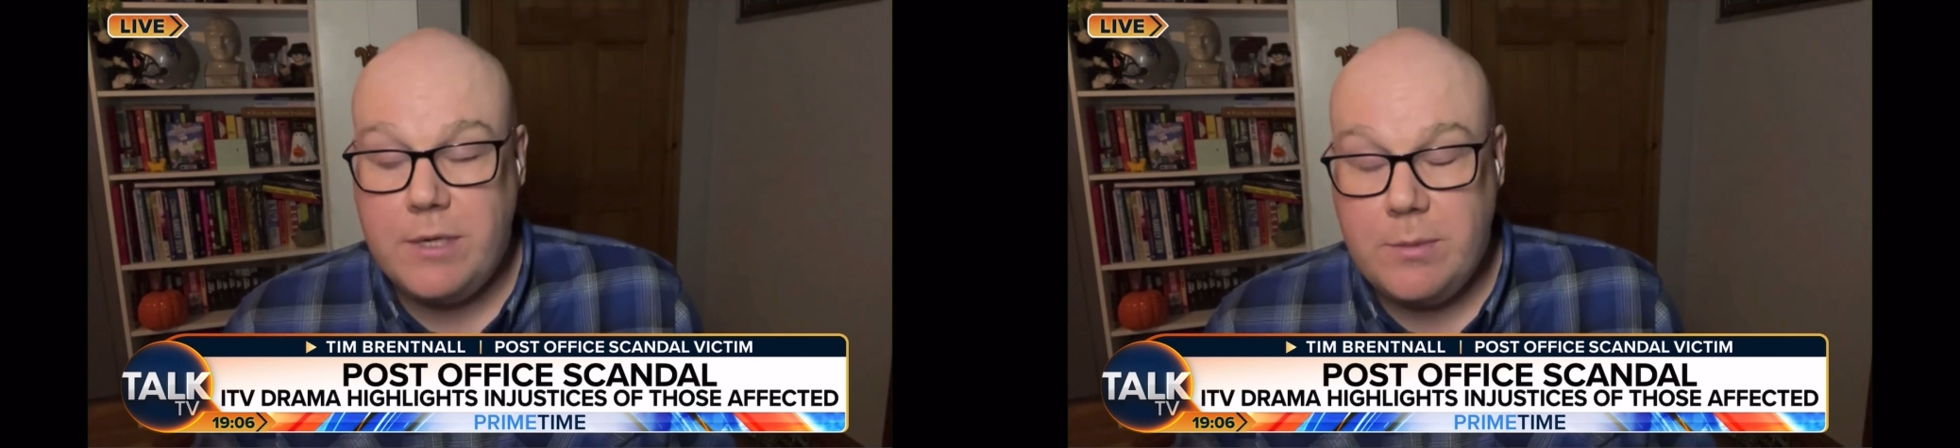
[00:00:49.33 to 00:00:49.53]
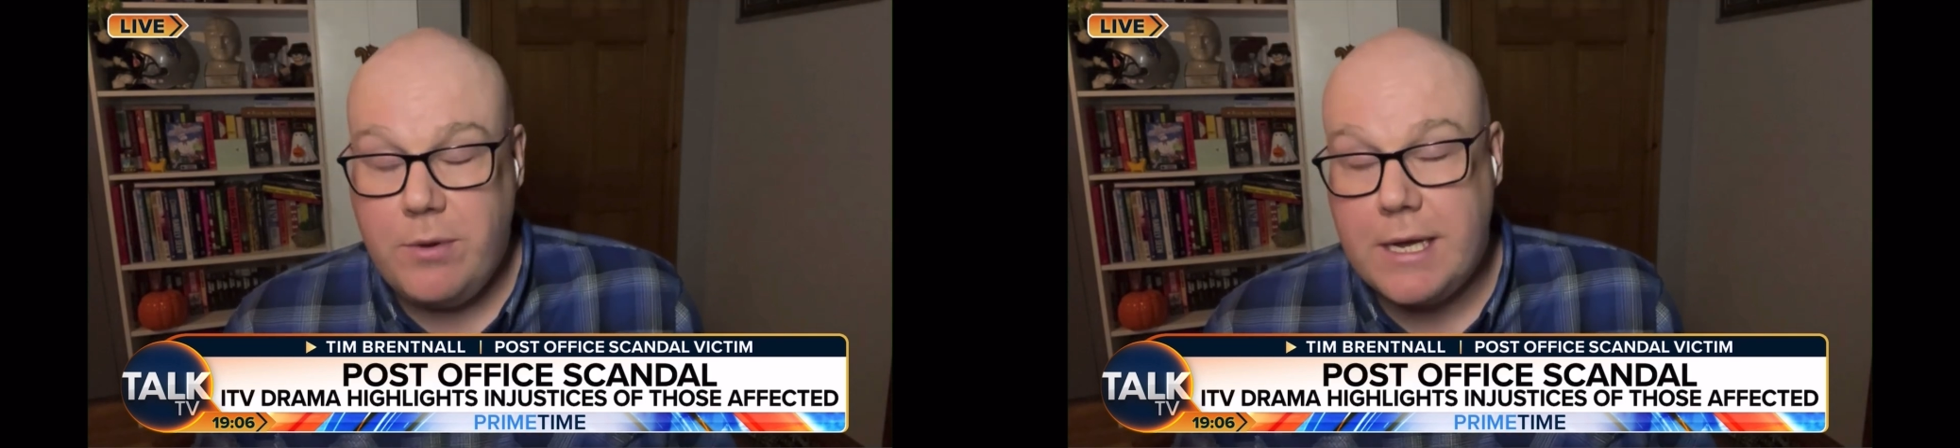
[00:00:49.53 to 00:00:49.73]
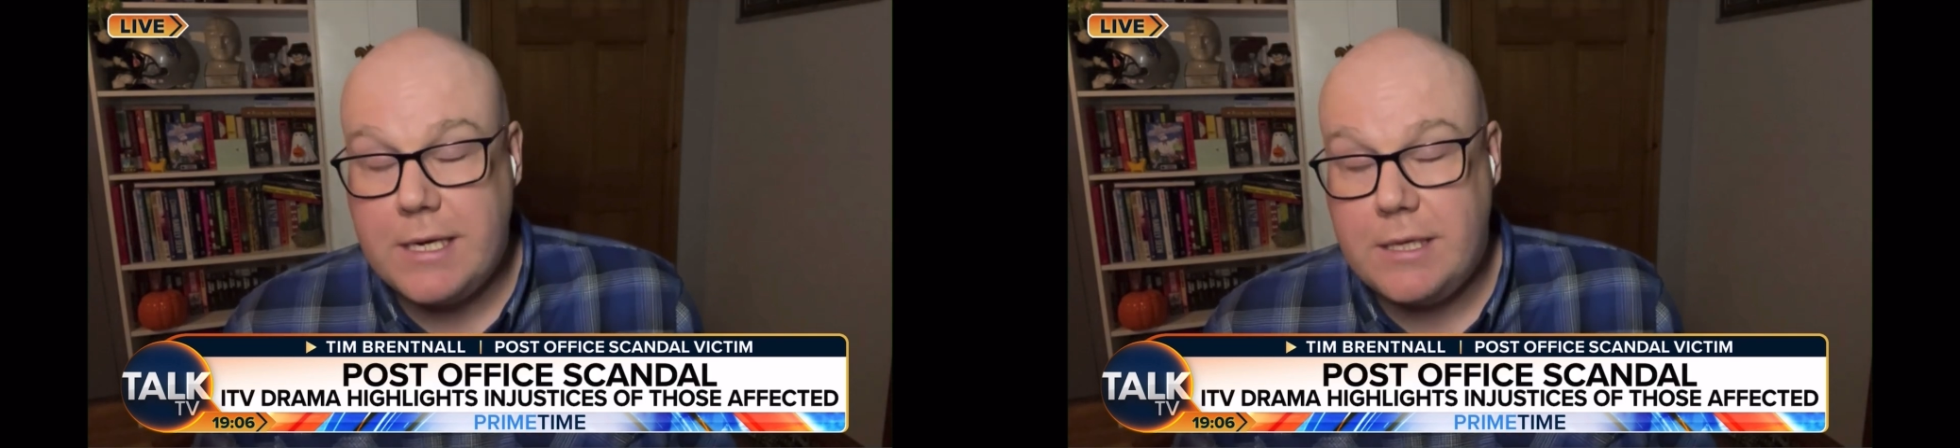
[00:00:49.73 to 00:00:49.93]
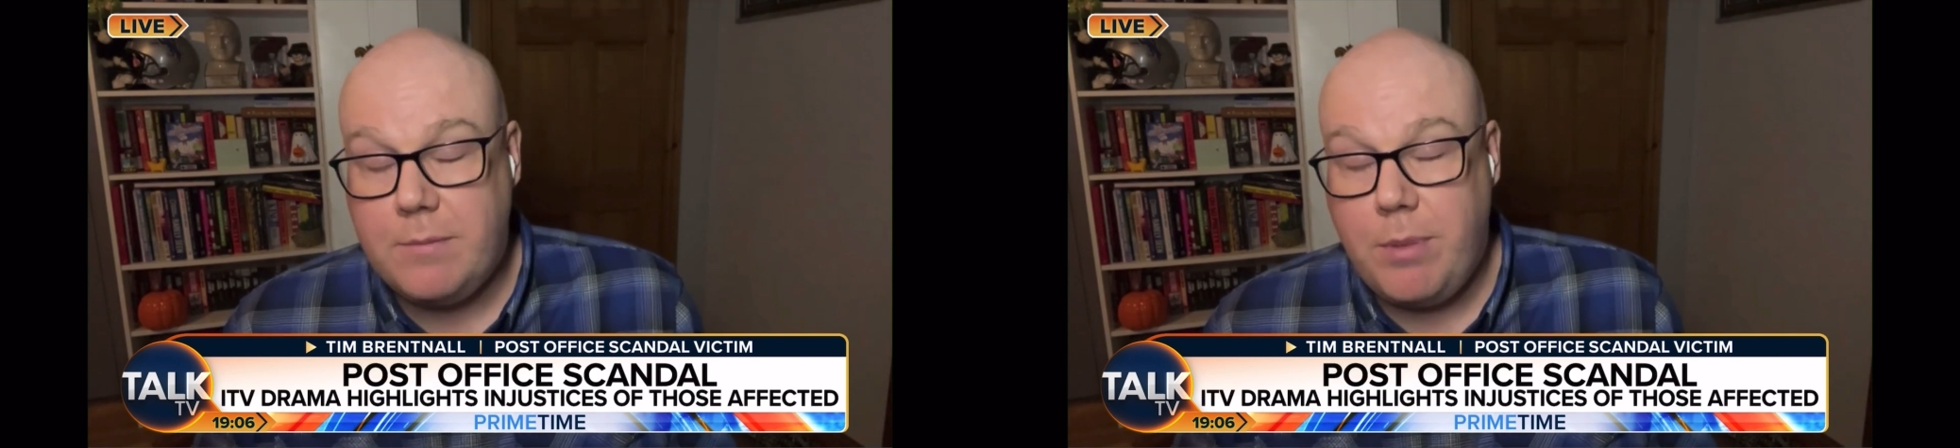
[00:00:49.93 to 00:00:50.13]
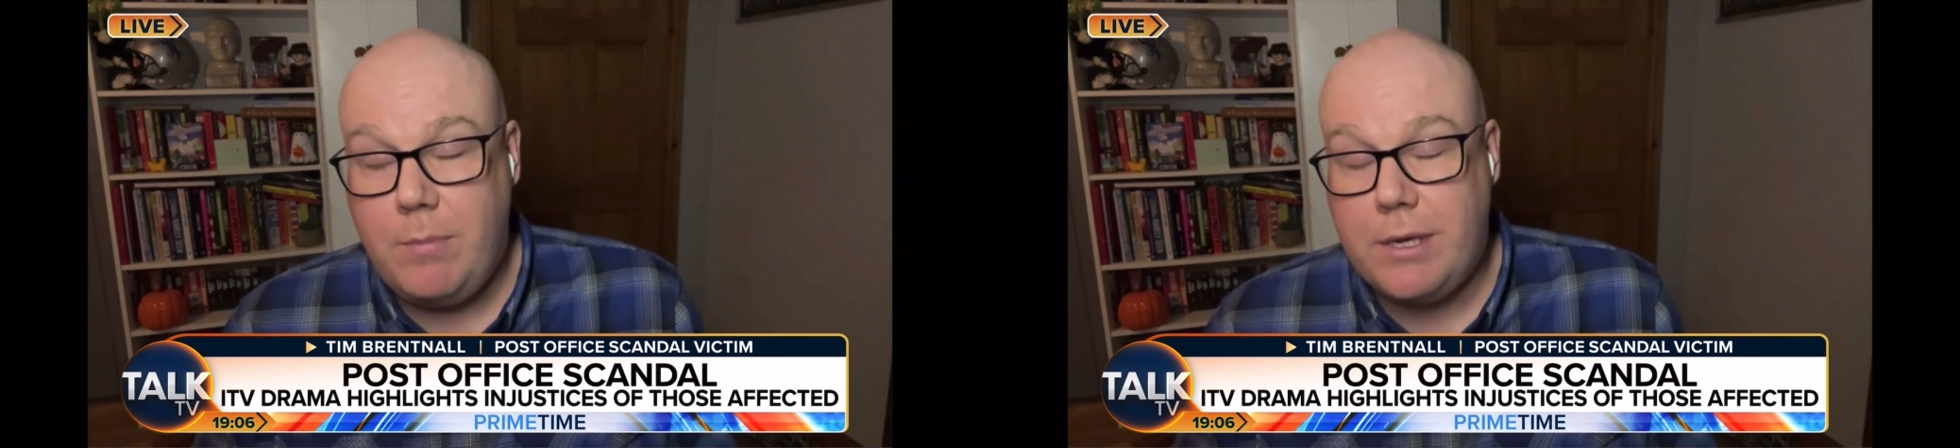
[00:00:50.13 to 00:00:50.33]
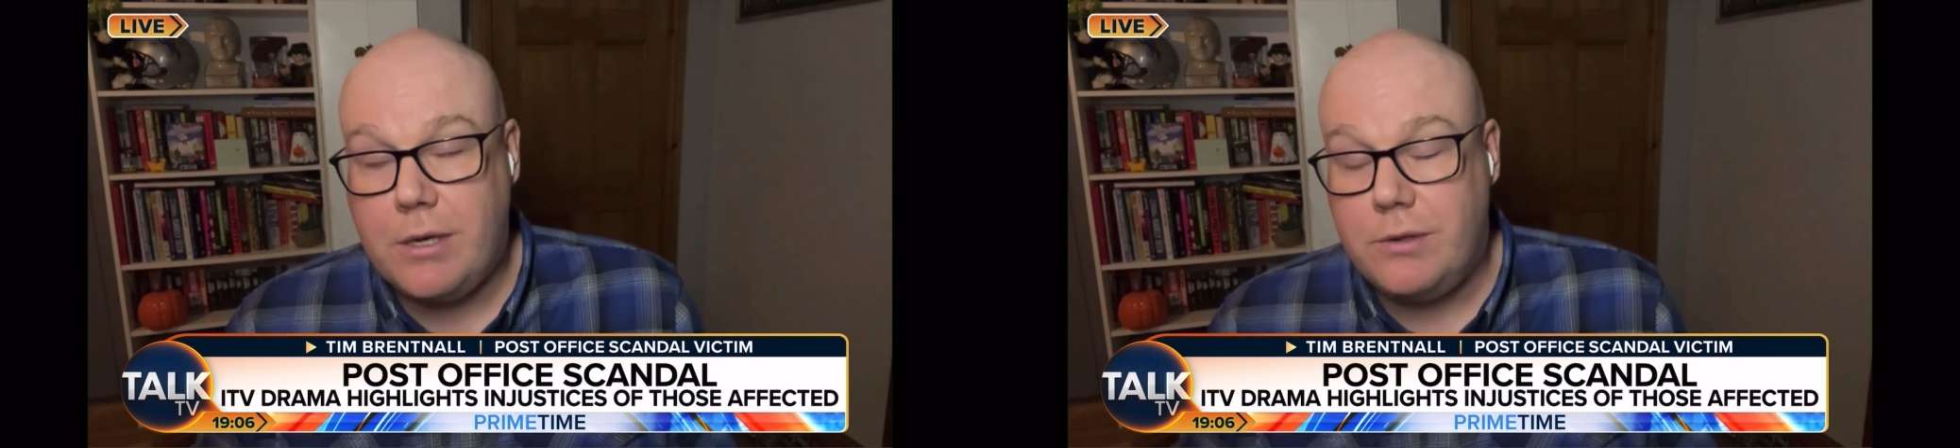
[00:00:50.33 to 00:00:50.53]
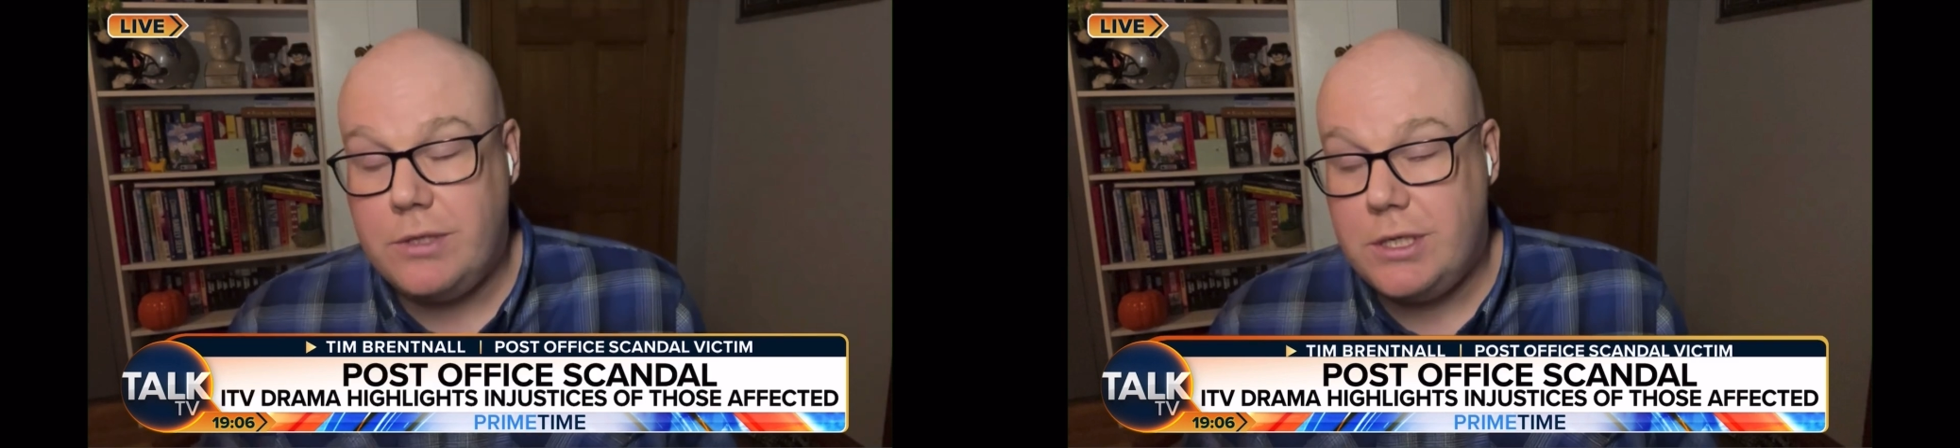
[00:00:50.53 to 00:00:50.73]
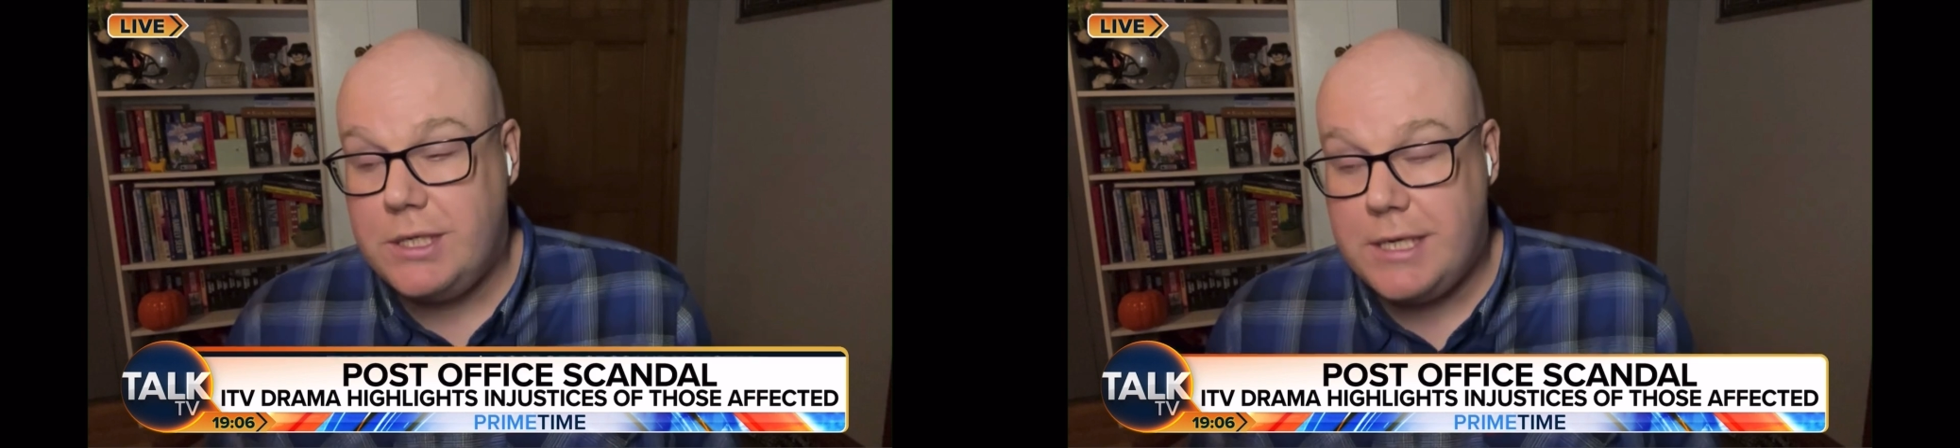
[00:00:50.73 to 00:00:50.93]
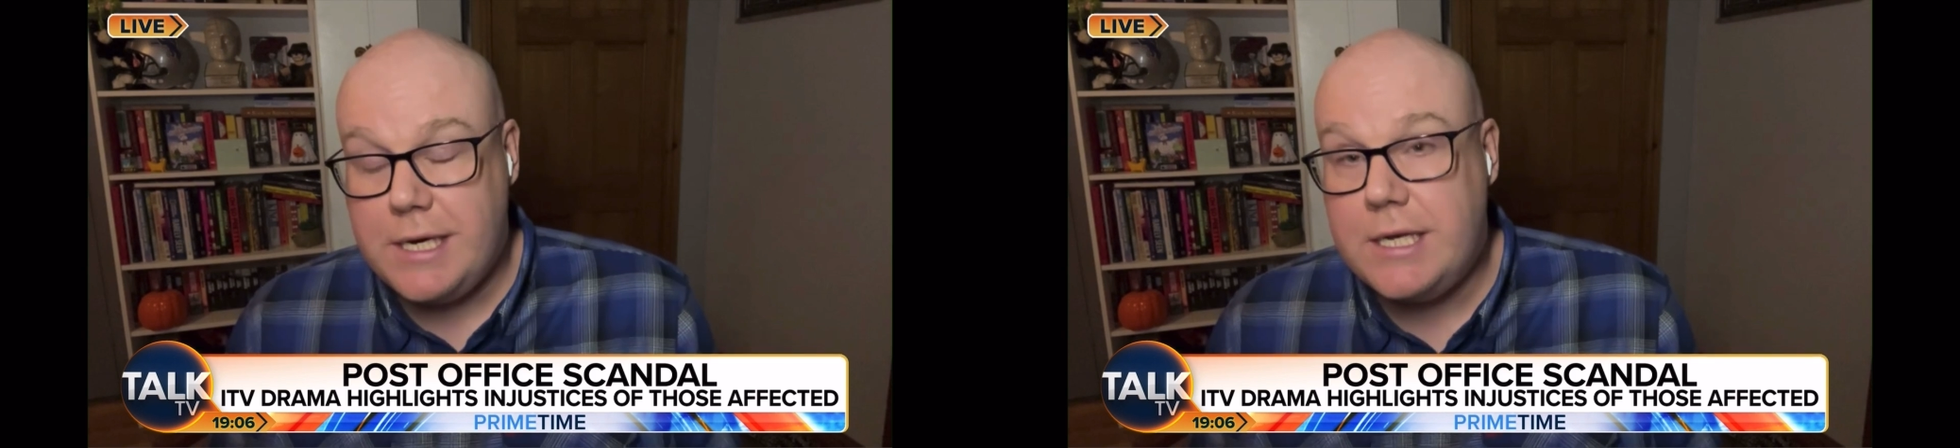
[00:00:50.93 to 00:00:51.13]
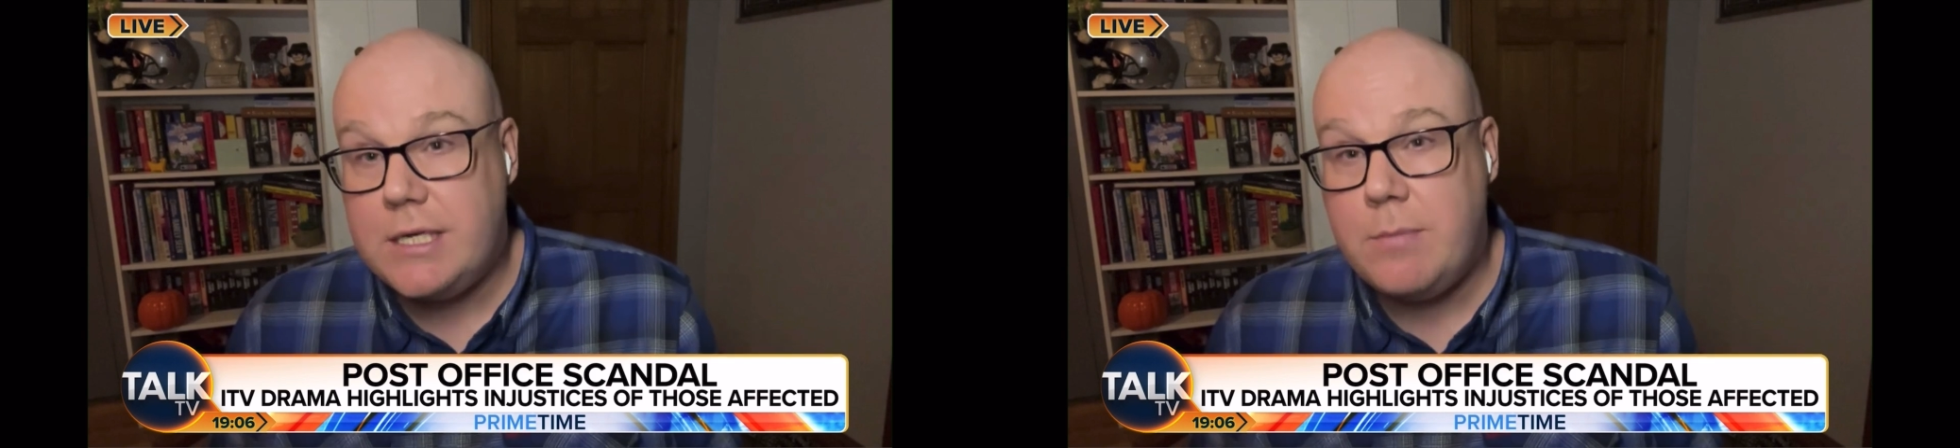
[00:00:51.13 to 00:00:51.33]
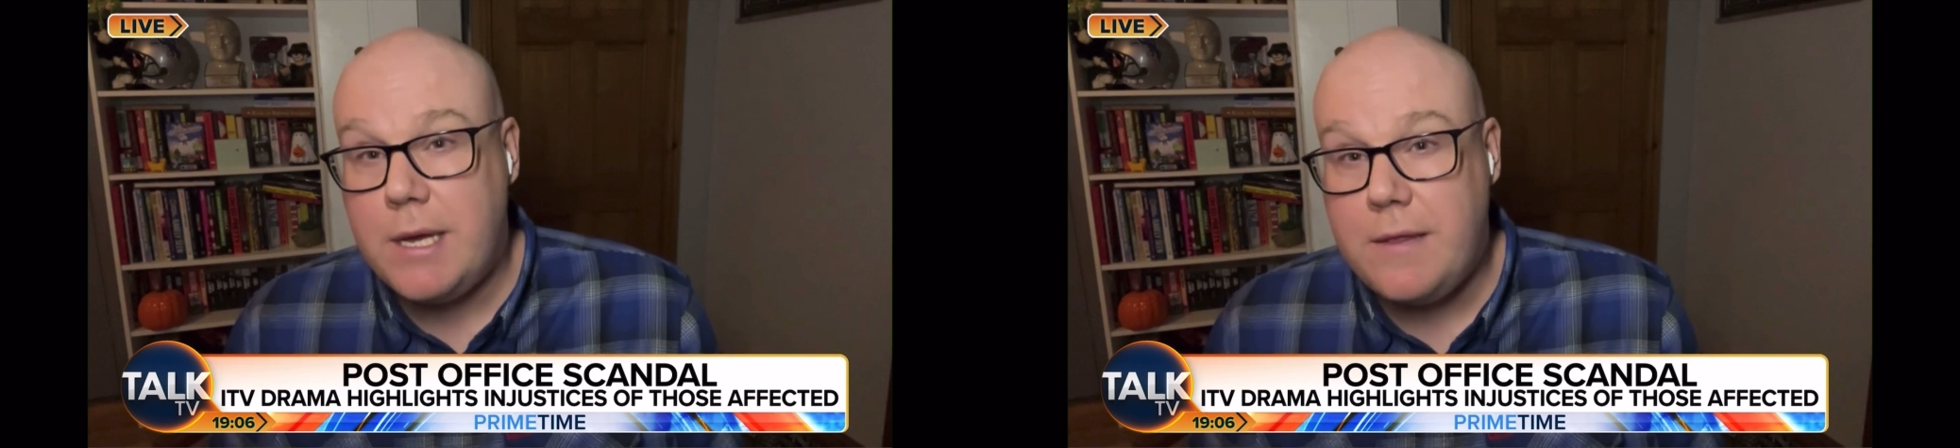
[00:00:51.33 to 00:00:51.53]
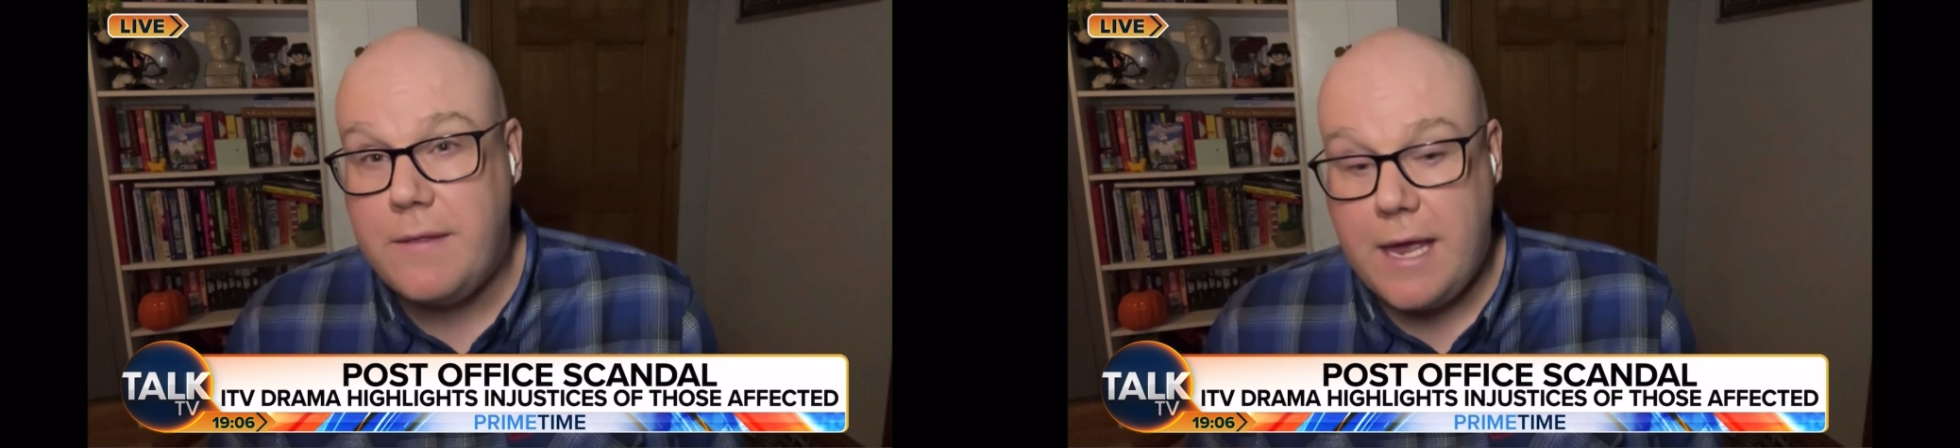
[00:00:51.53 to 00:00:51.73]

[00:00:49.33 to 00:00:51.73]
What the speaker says: to bring it to the public conscious as it needs to be,